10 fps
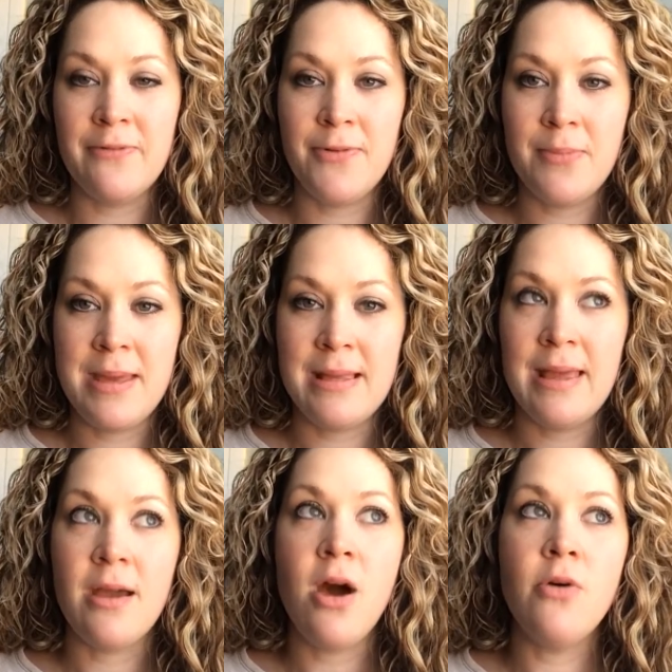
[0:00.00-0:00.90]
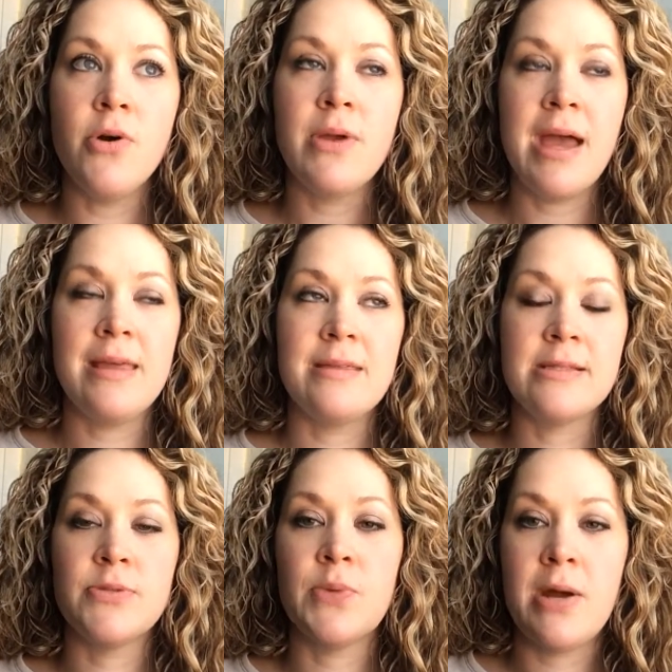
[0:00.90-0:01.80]
for me. Like, oh, okay, this
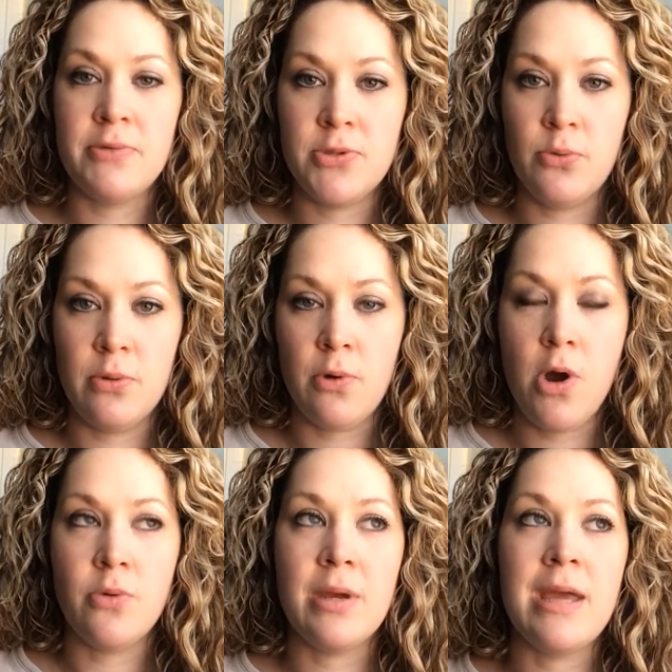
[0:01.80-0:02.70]
is what I was doing wrong.